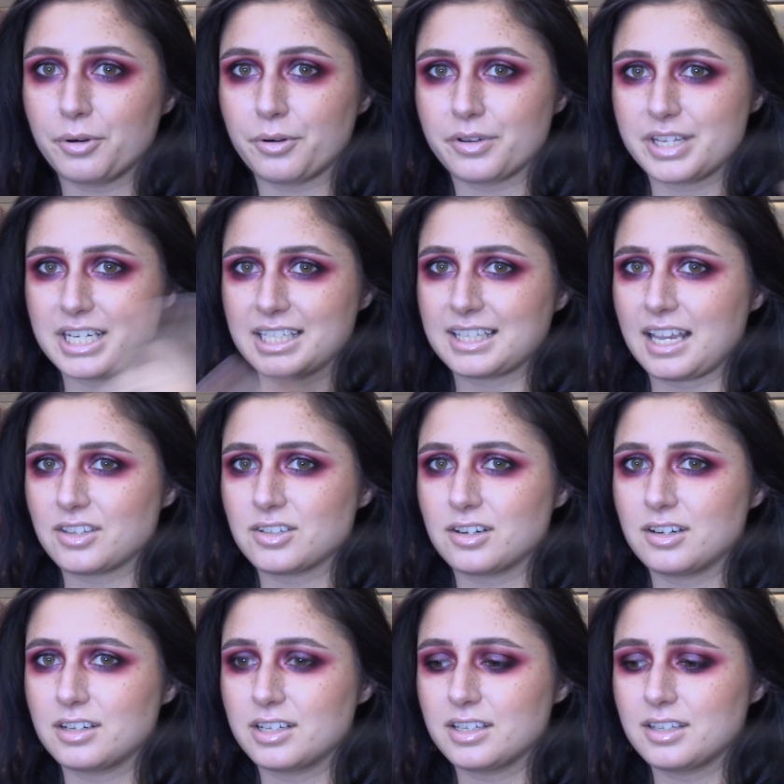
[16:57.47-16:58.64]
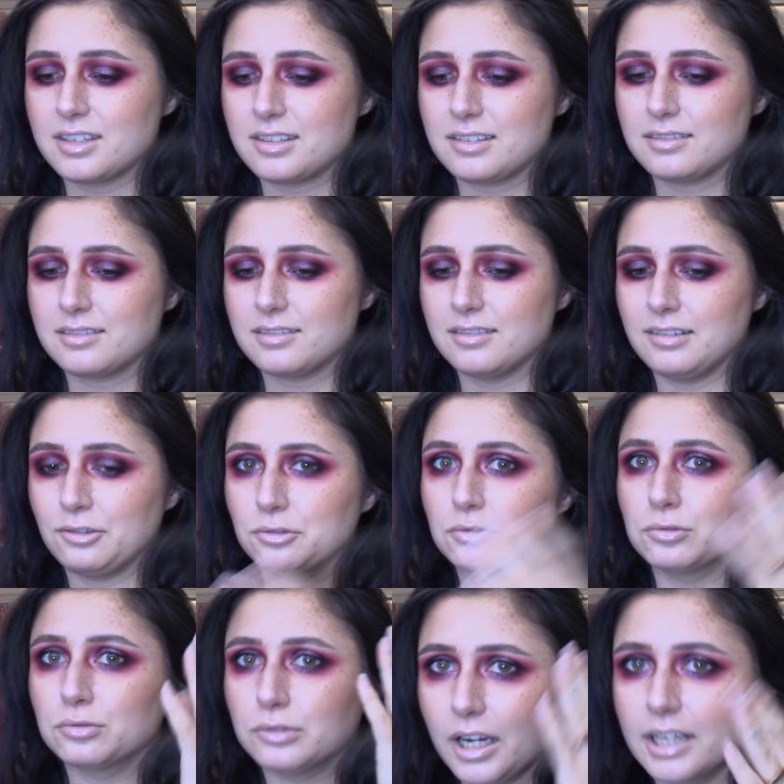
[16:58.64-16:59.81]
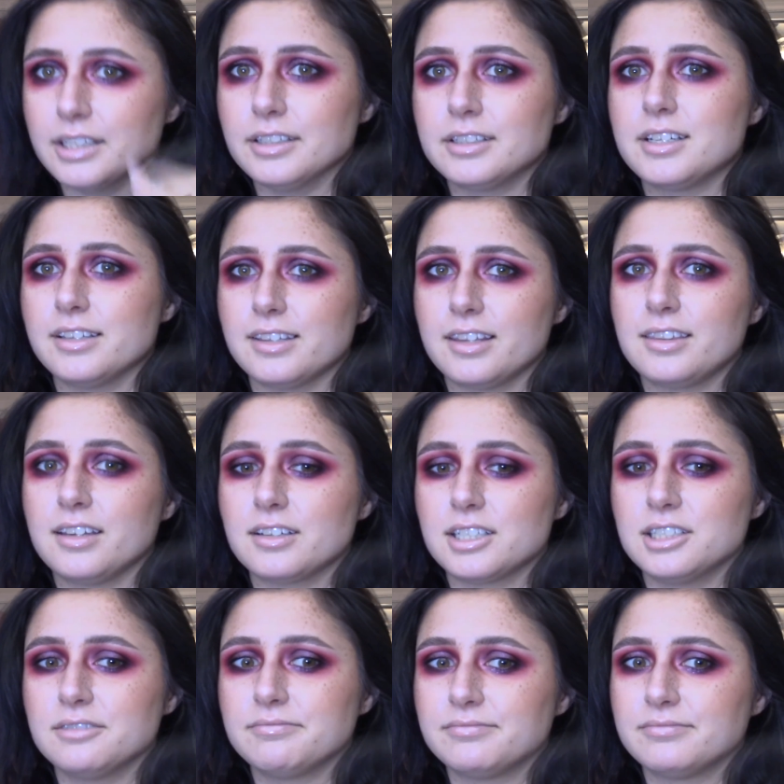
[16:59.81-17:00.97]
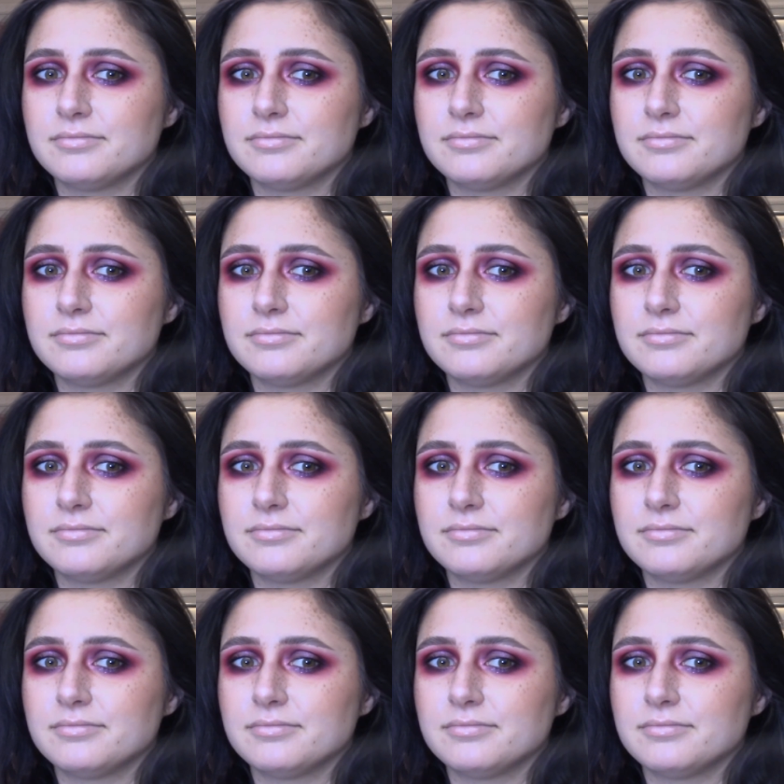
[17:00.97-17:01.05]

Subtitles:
or The Disaster Artist, run to the theater.